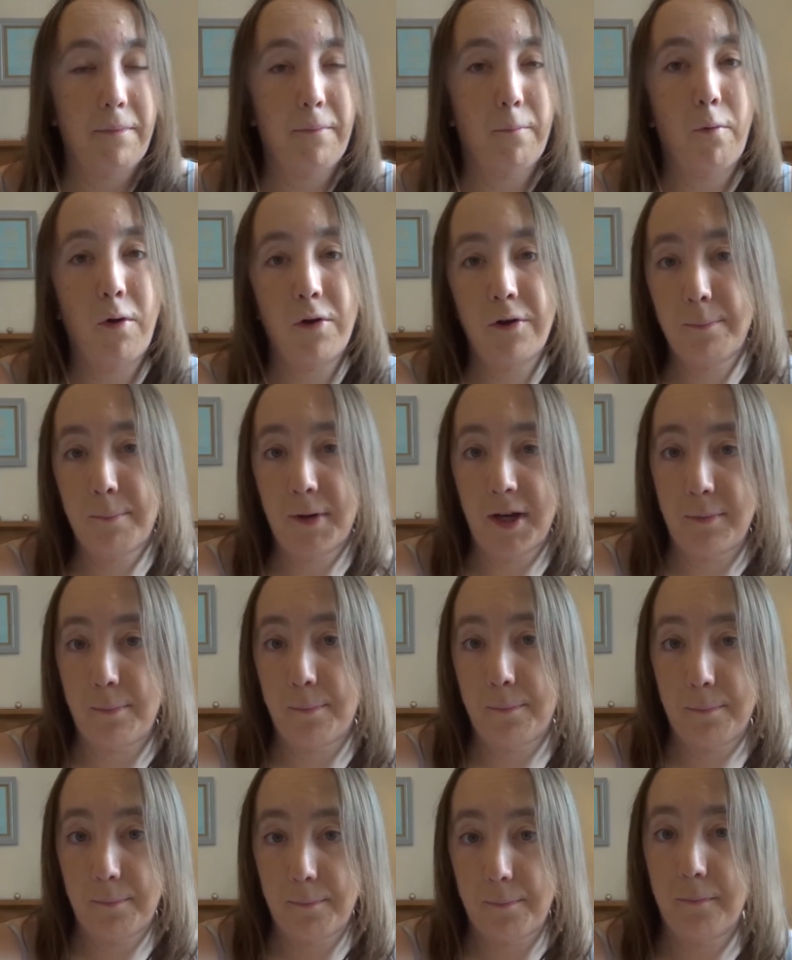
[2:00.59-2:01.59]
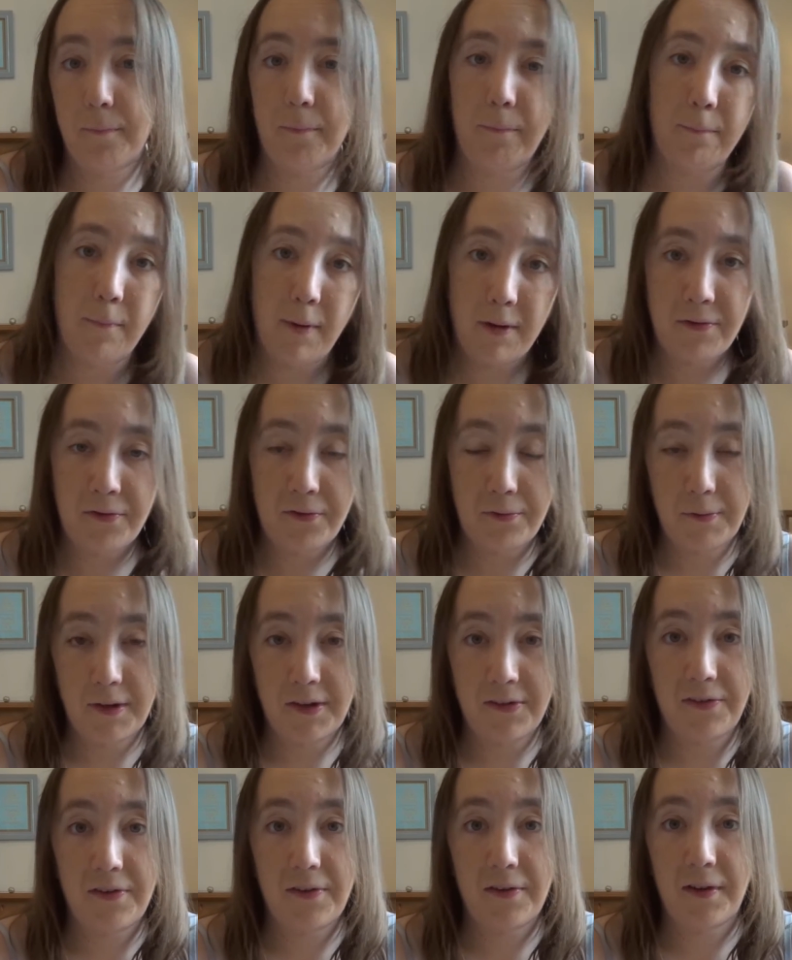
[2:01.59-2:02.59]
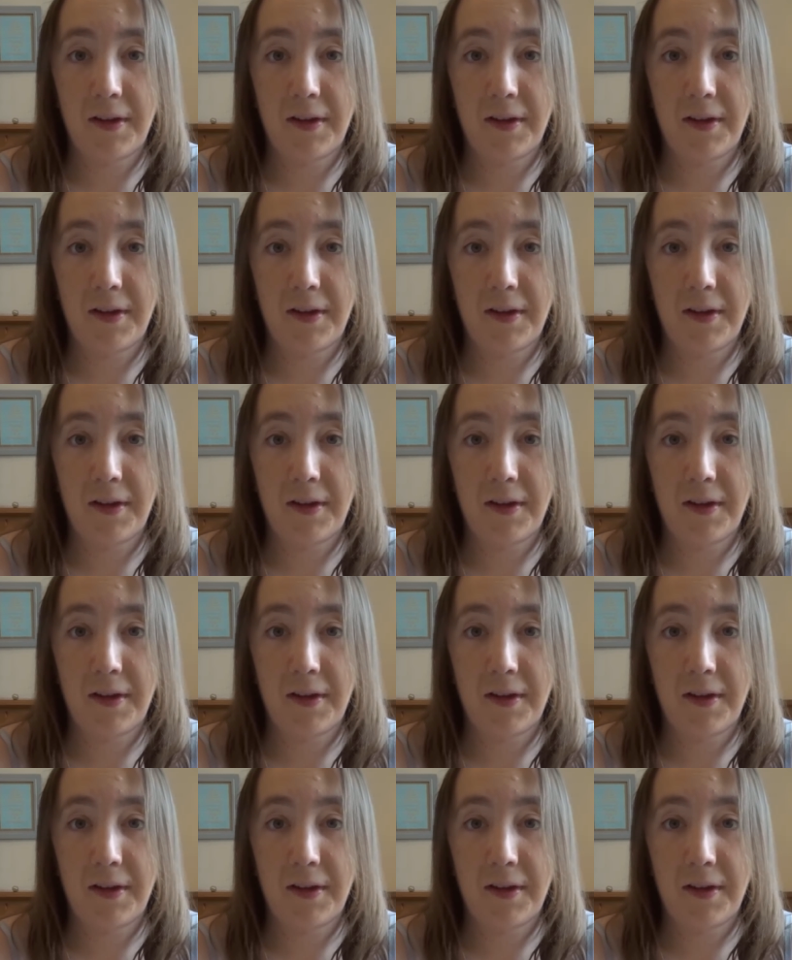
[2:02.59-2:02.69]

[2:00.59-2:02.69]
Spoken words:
one of my most recent